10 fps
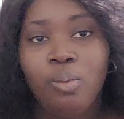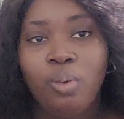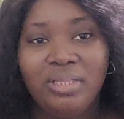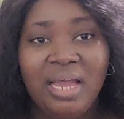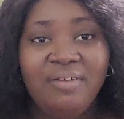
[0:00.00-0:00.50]

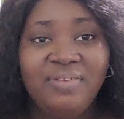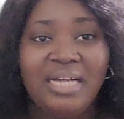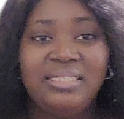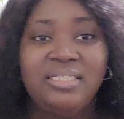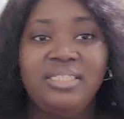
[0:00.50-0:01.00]
Whatever
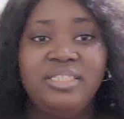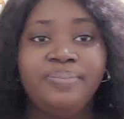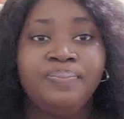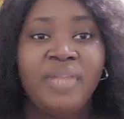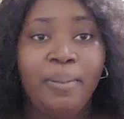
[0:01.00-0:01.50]
the
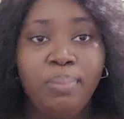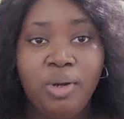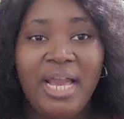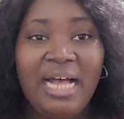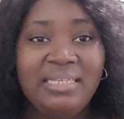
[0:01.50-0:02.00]

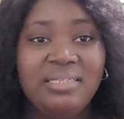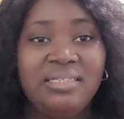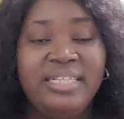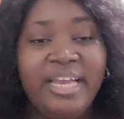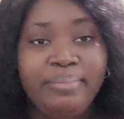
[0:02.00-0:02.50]
employer's
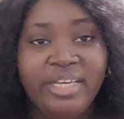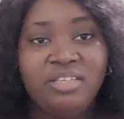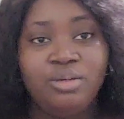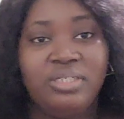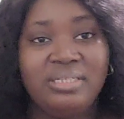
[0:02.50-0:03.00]
name is
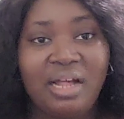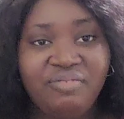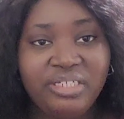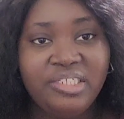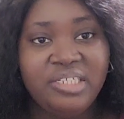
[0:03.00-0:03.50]
or the
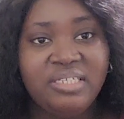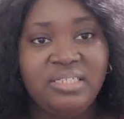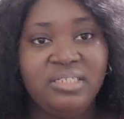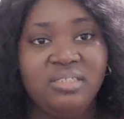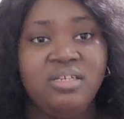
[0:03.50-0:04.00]
staffing
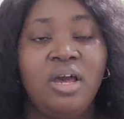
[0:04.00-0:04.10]
agency's